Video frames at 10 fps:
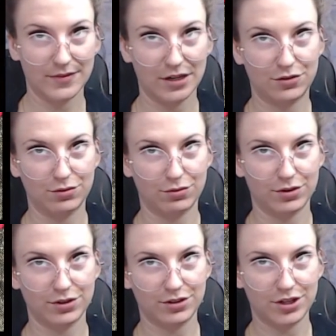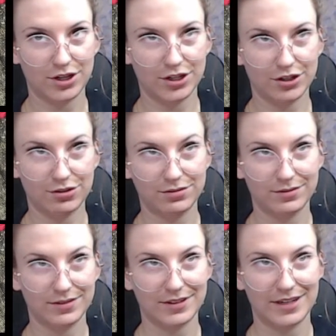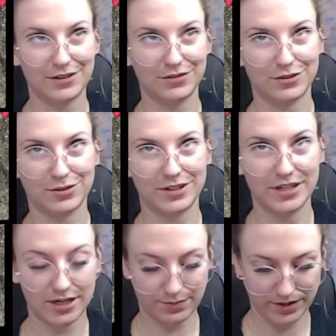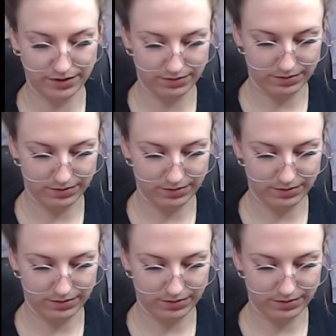Adore Delano. I don't even know her name now.